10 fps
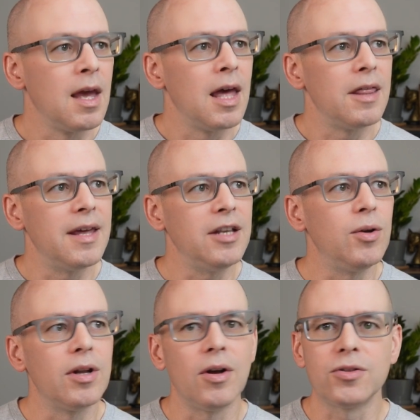Then you
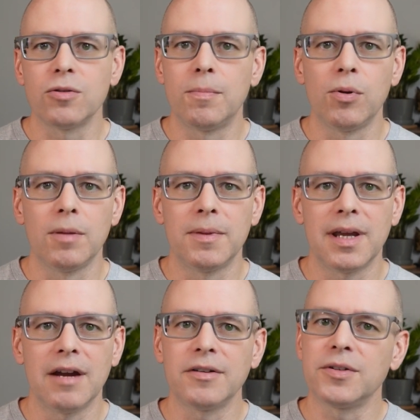can also pull up the
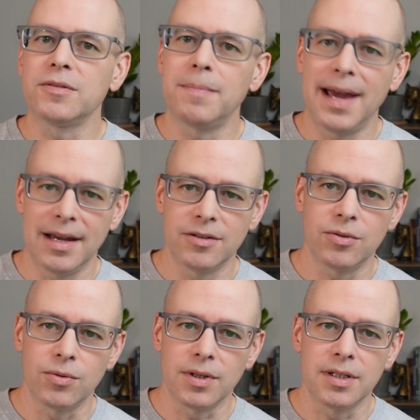characters'
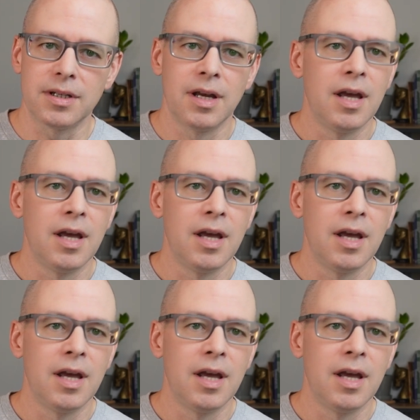backstories.